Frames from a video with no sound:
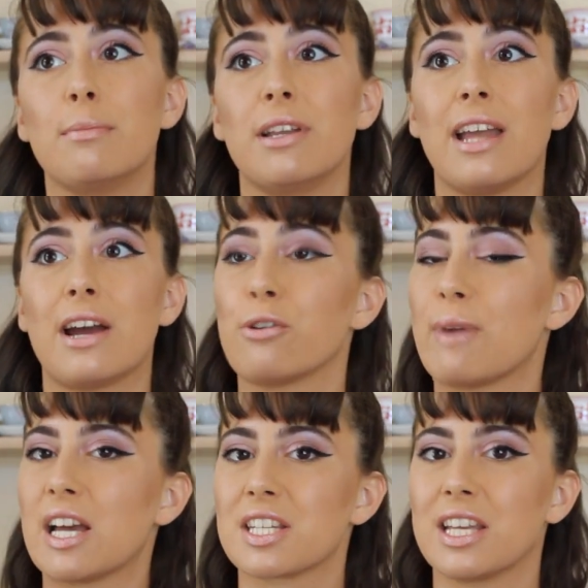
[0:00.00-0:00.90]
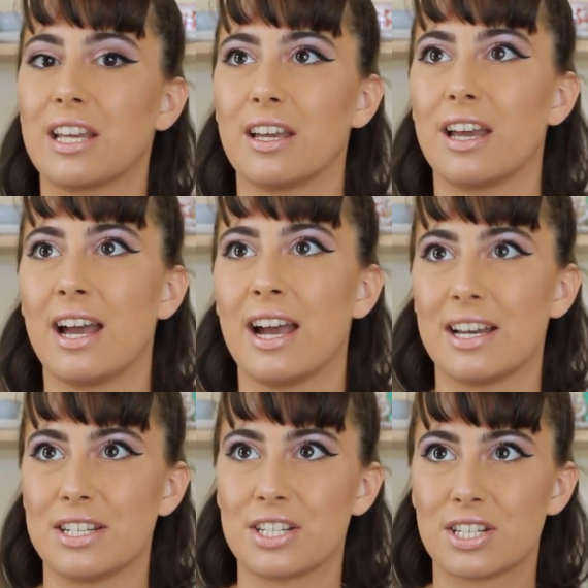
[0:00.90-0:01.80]
but now you're masking
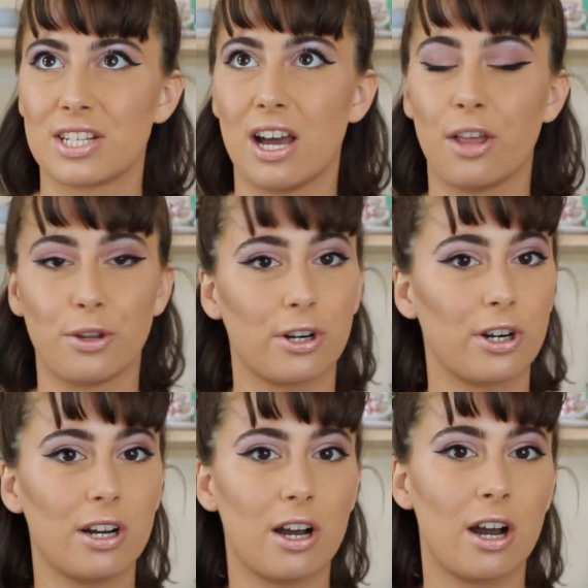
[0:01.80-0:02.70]
as other